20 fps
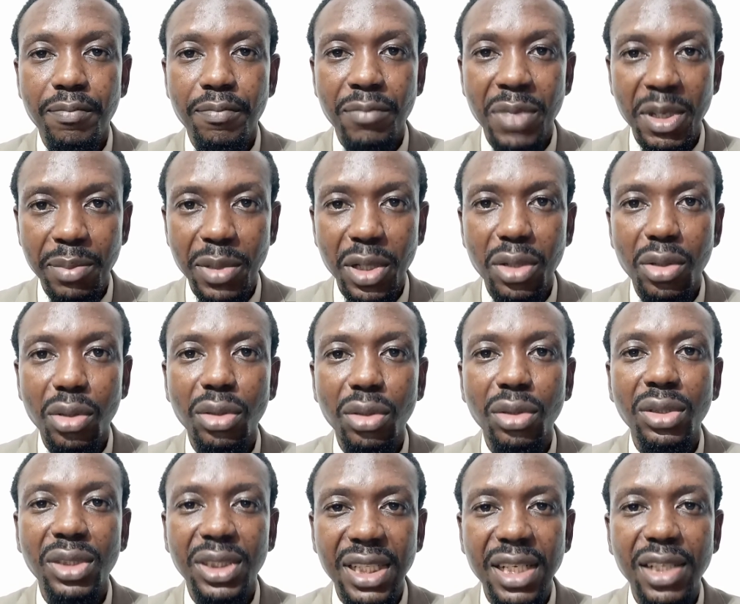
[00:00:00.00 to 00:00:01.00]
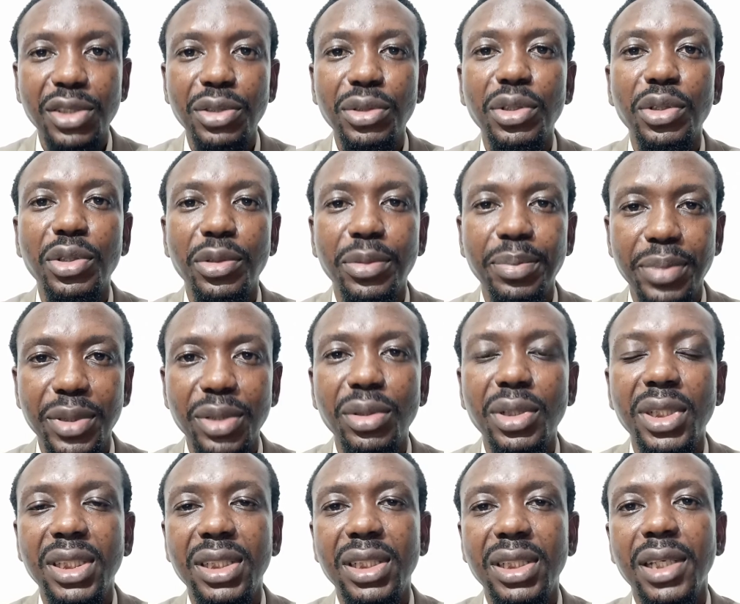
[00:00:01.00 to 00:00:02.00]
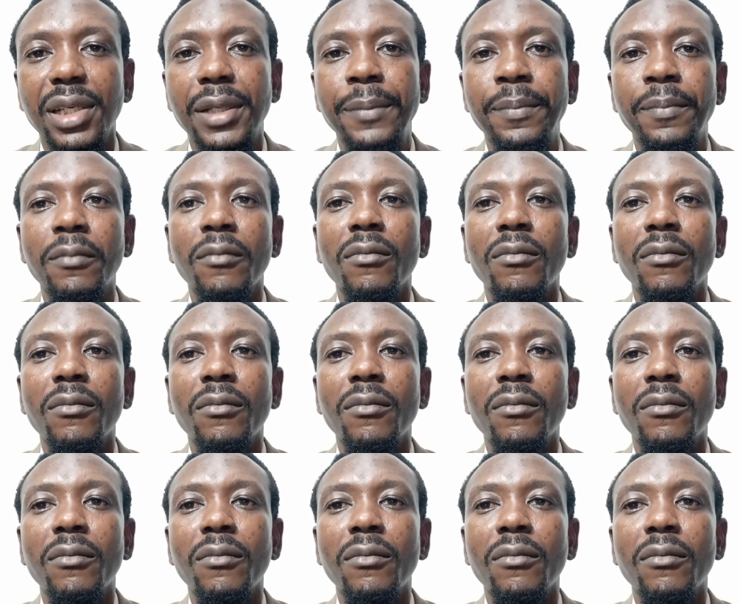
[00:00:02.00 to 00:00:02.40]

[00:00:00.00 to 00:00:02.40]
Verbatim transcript: Biblical Sexual Purity.